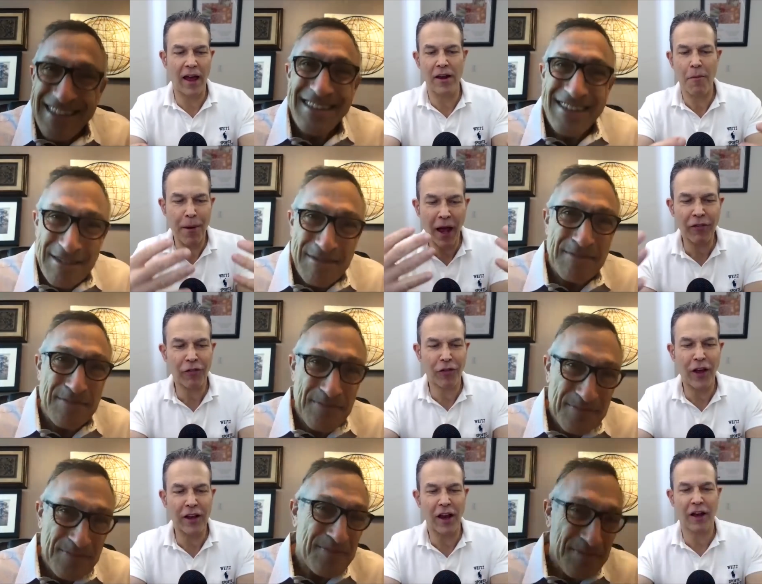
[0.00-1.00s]
Speaker 1: and the best
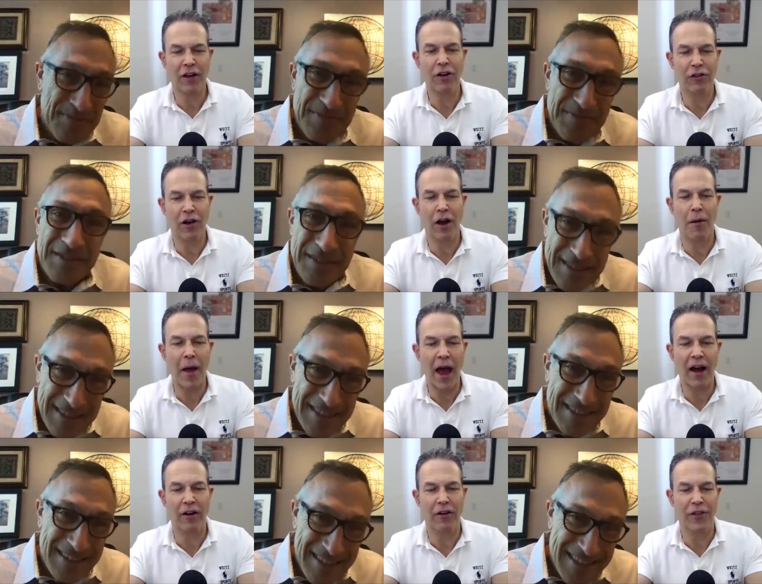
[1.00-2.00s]
thing that could come
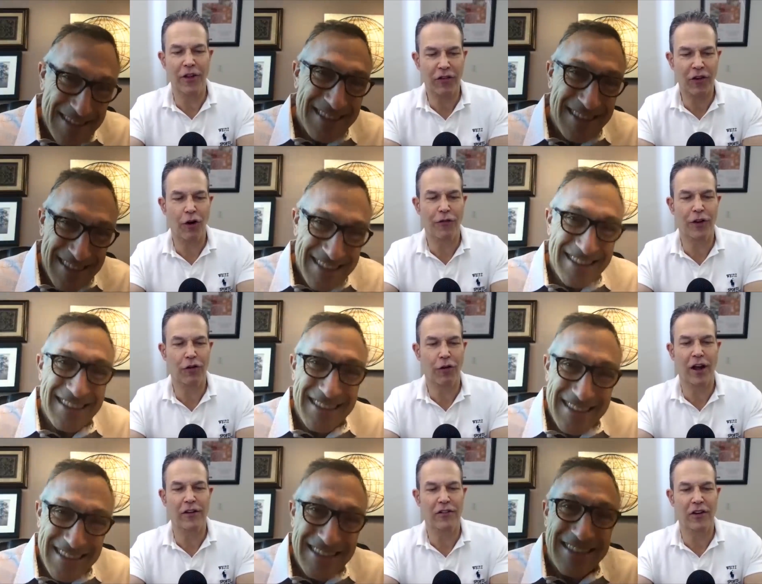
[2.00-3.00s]
out of this COVID
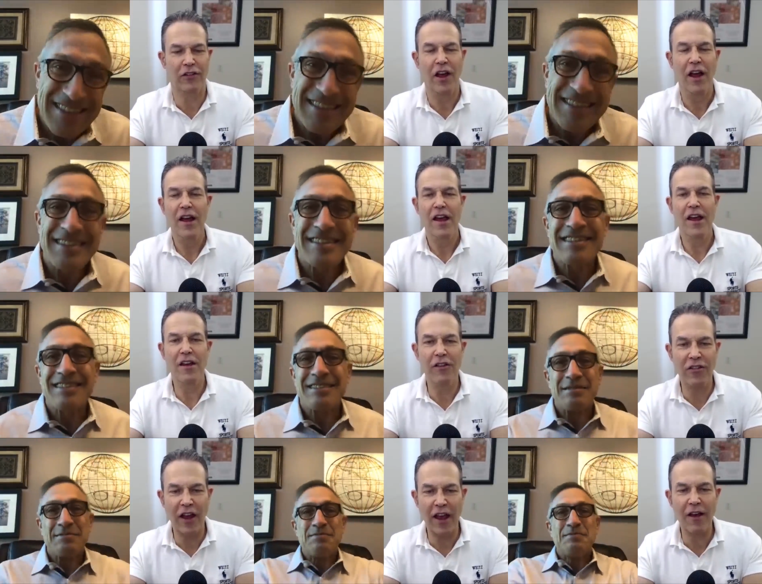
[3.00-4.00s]
crisis
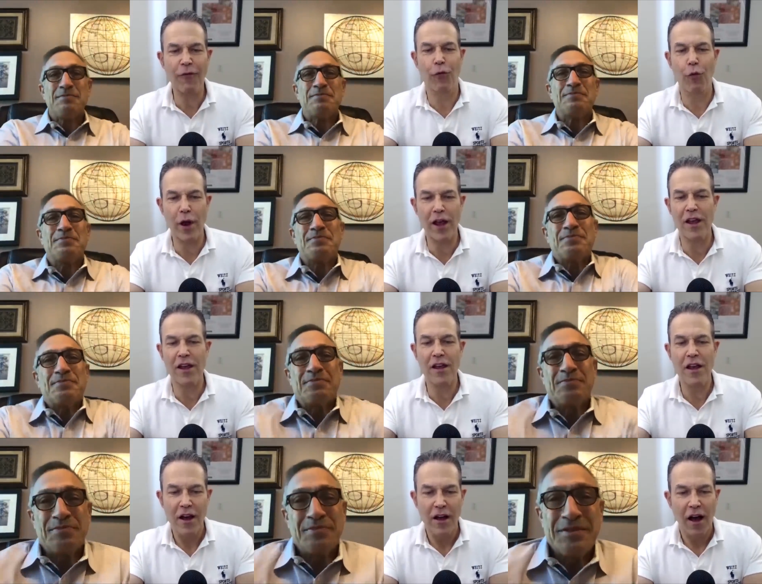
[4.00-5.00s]
is if we
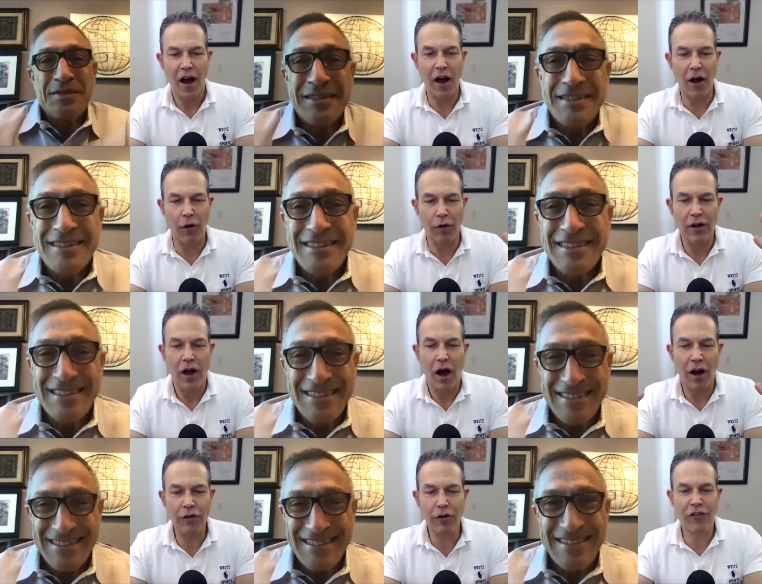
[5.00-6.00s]
uh,
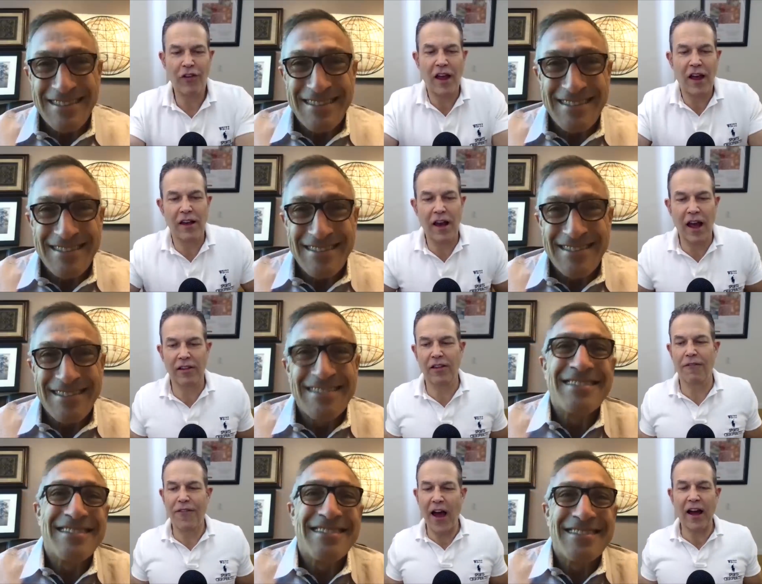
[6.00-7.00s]
understand that the
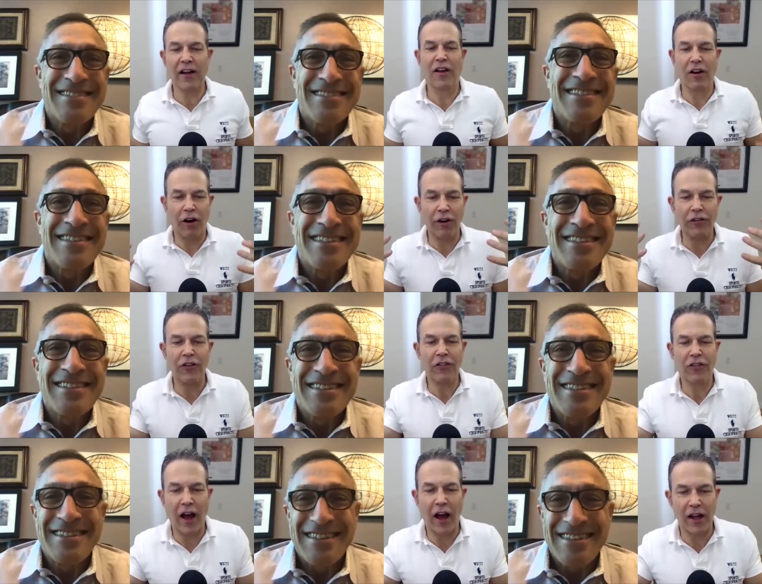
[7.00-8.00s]
fact that our
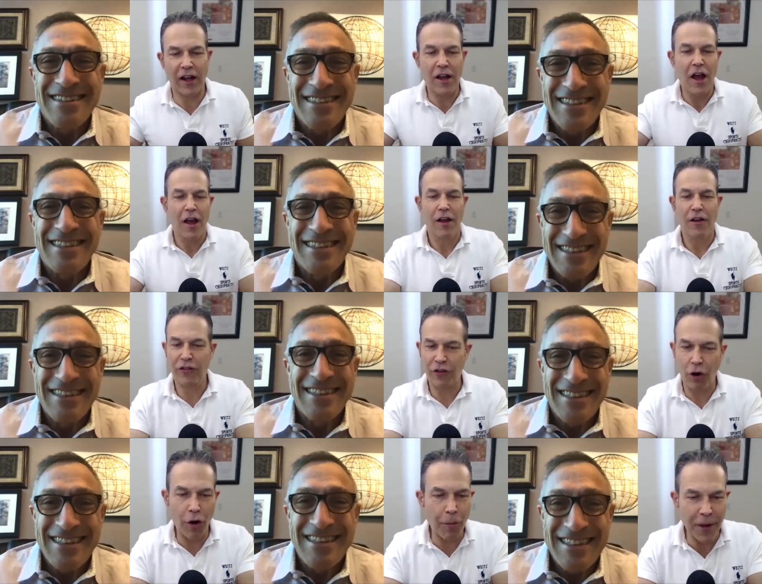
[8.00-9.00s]
society is
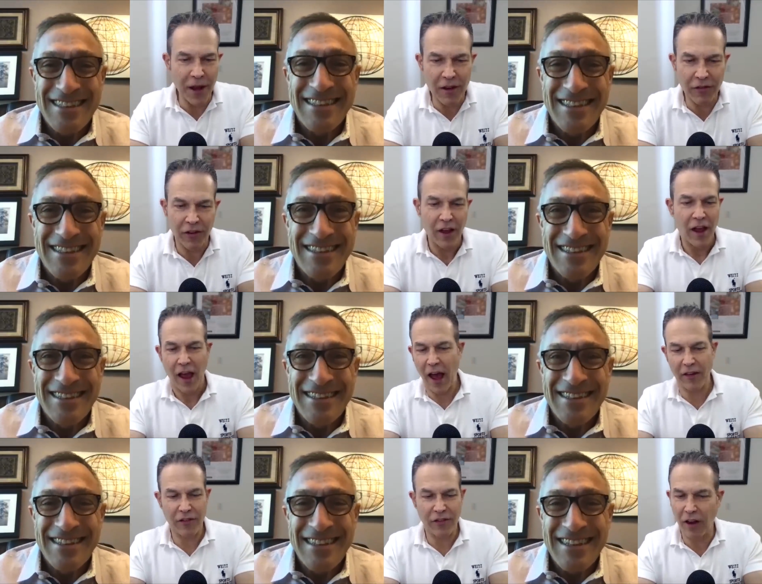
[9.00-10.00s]
so obese,
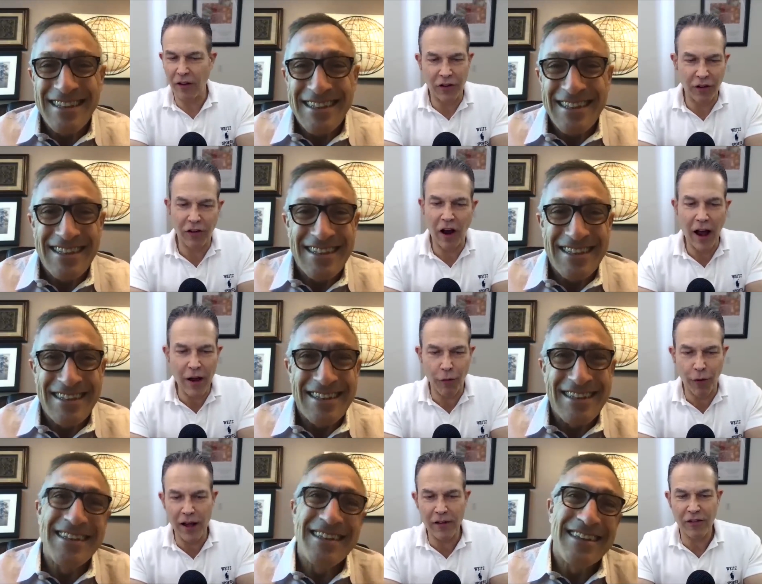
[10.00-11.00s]
has such high
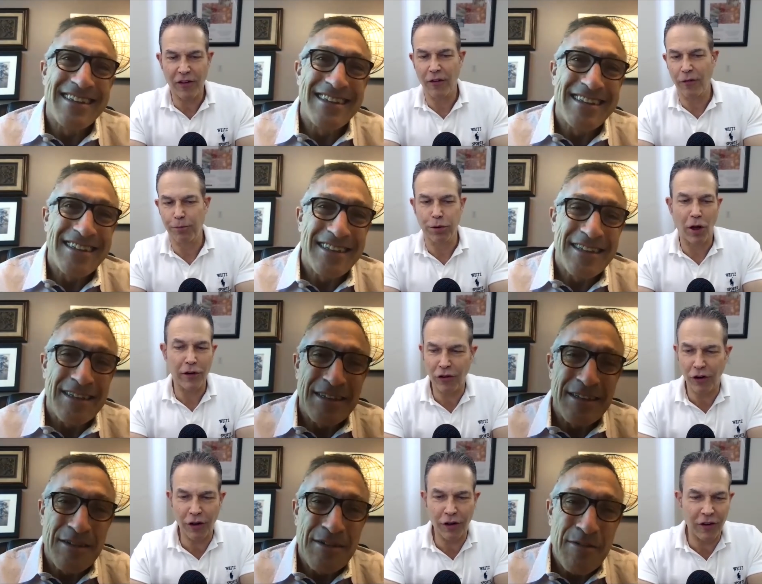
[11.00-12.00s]
rates of blood
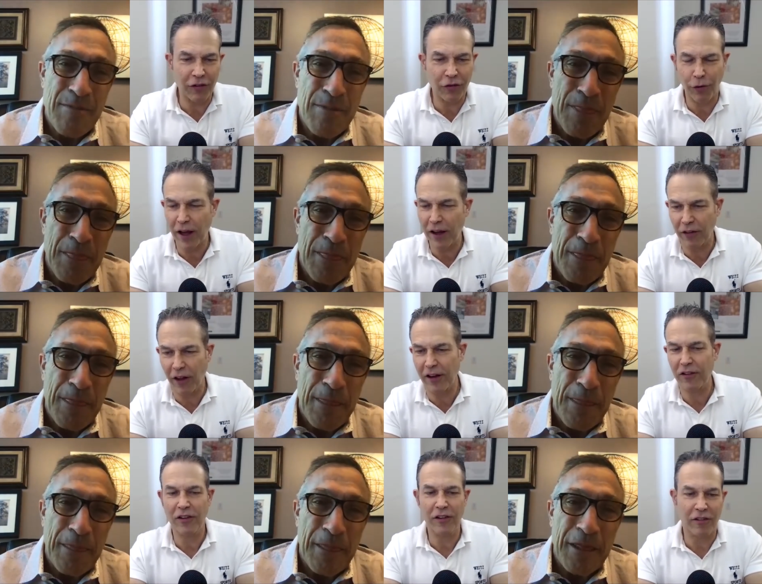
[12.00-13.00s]
sugar
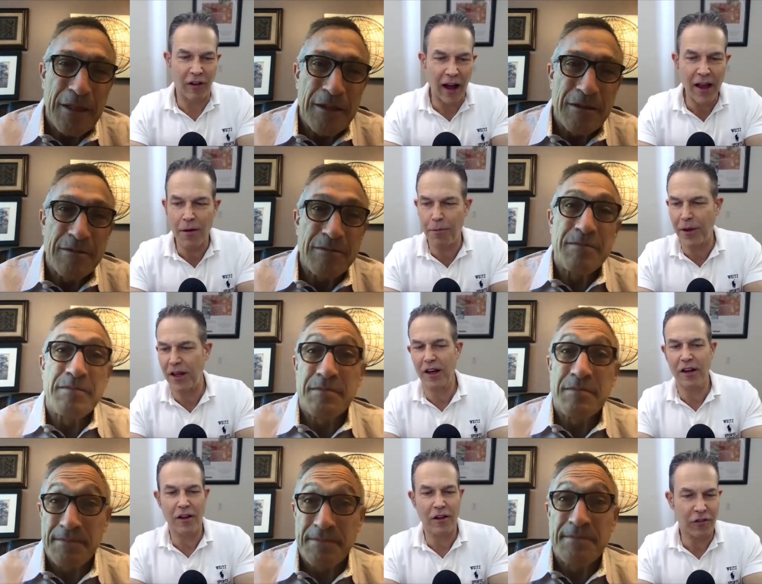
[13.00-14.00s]
dysregulation,
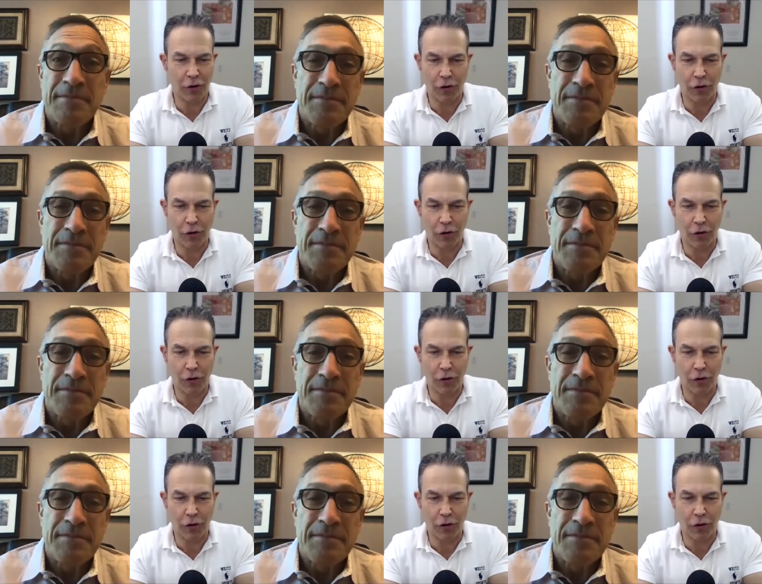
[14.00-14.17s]
diabetes,